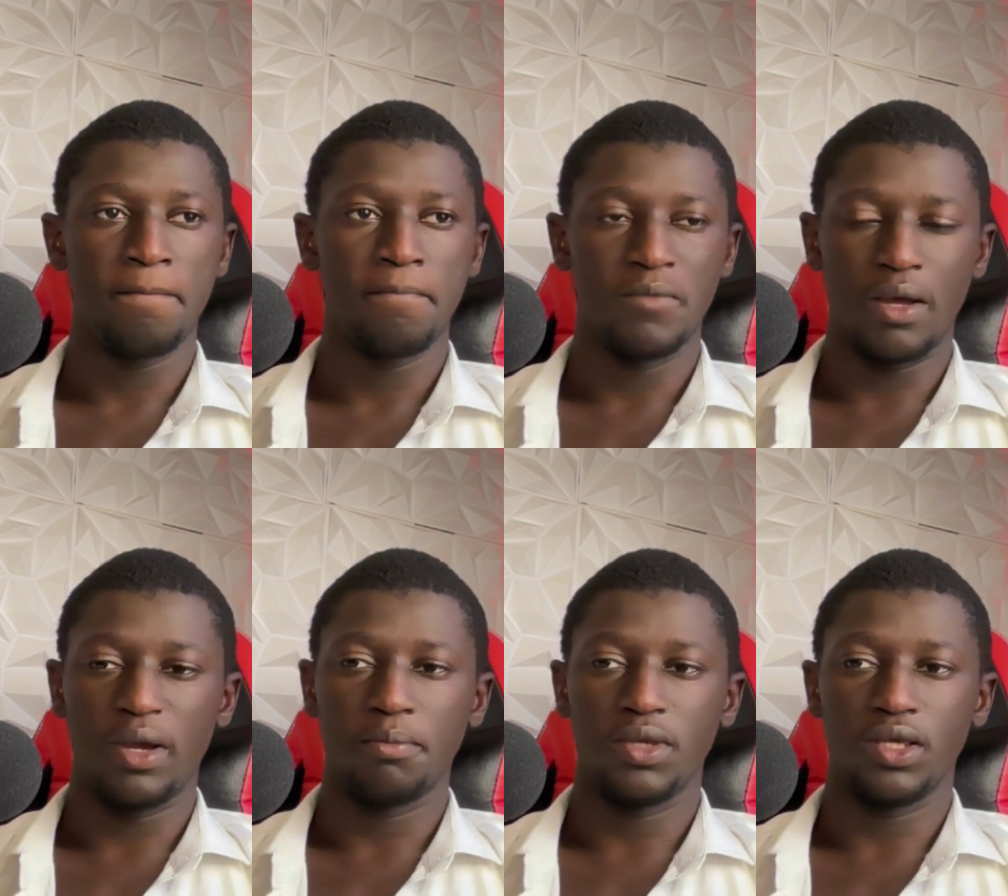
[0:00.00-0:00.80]
that
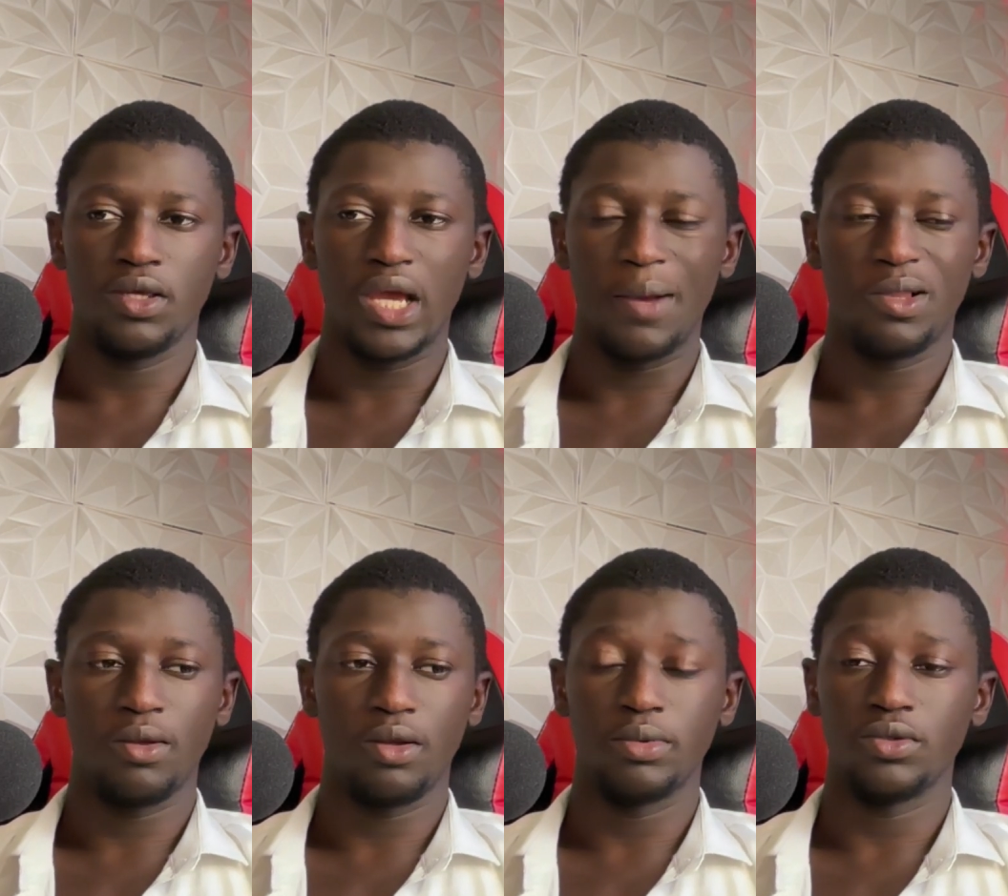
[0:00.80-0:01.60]
might be
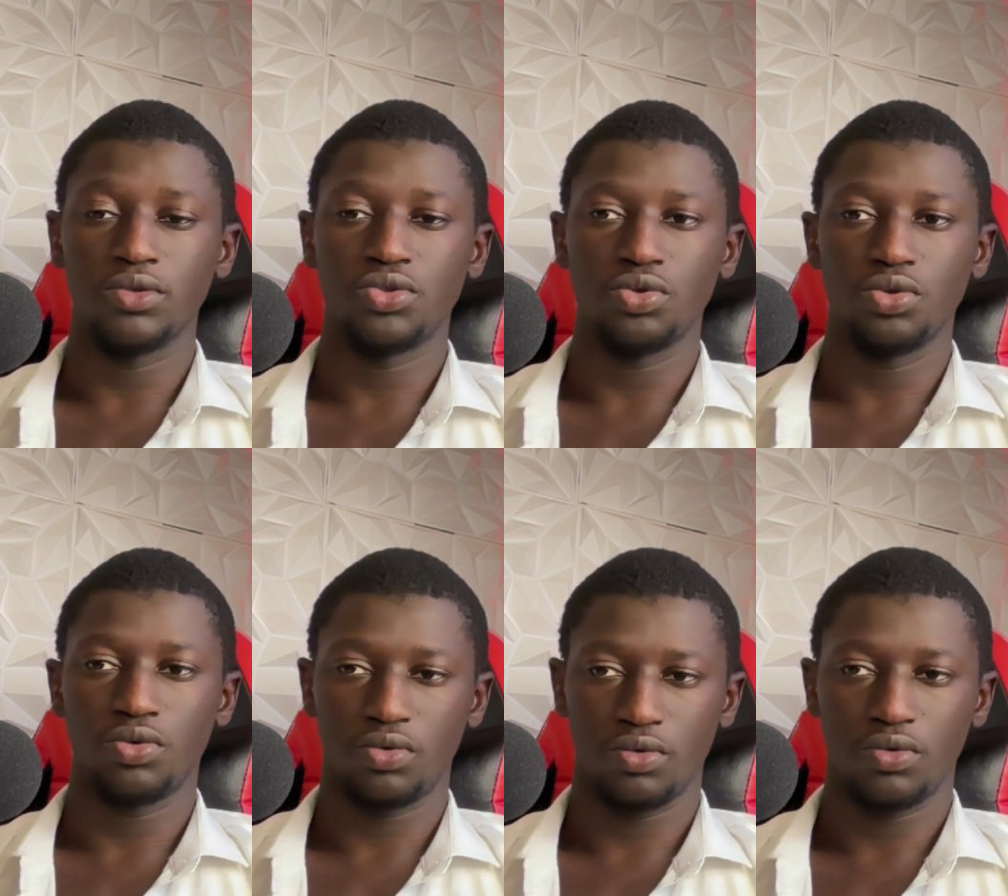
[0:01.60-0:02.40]
applicable to
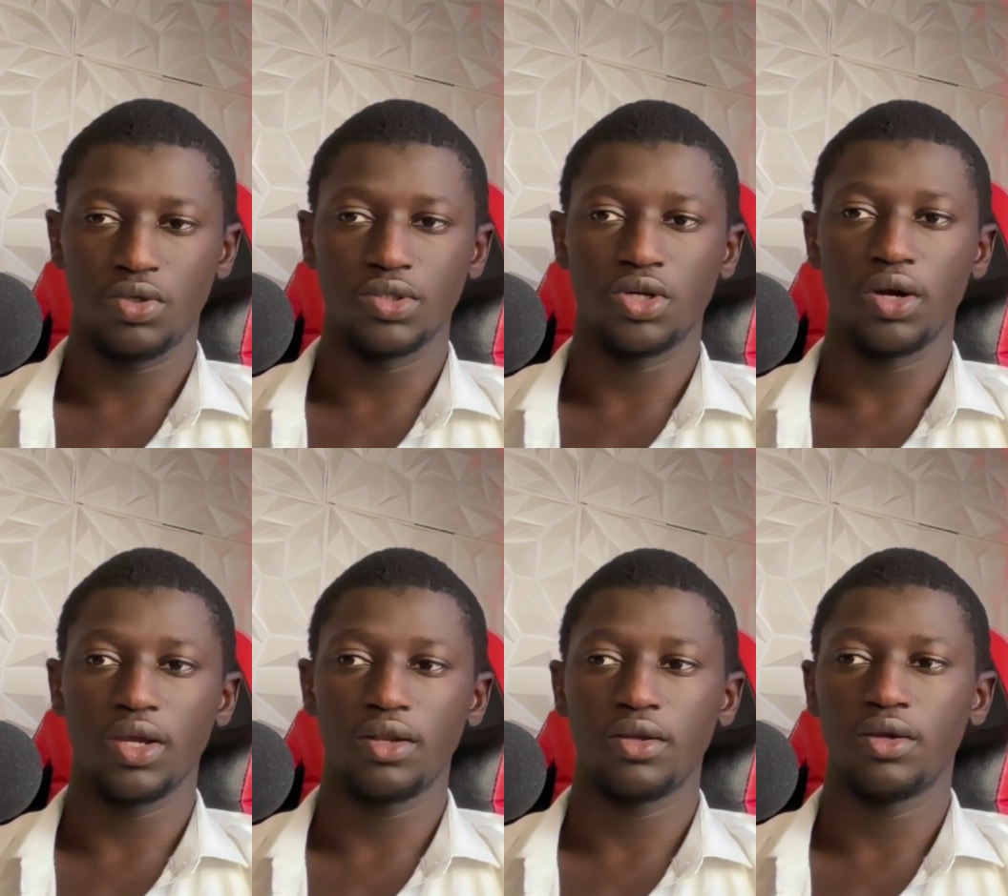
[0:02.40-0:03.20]
your target.
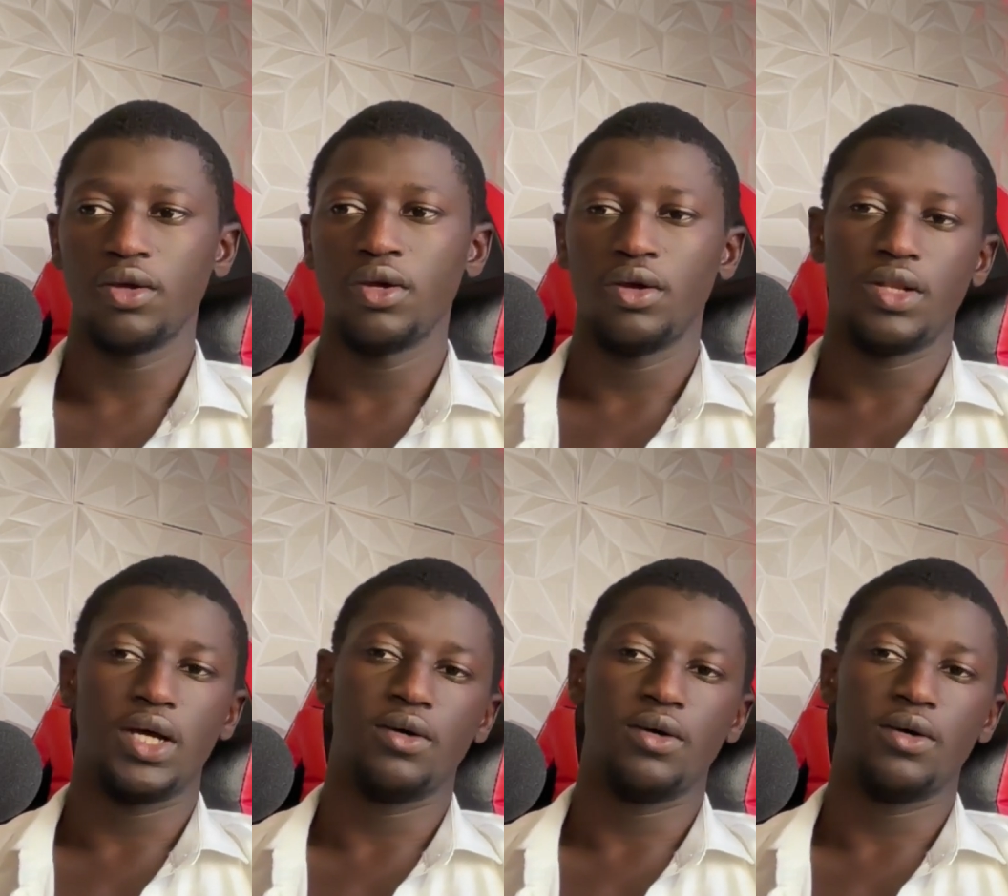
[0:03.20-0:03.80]
Now,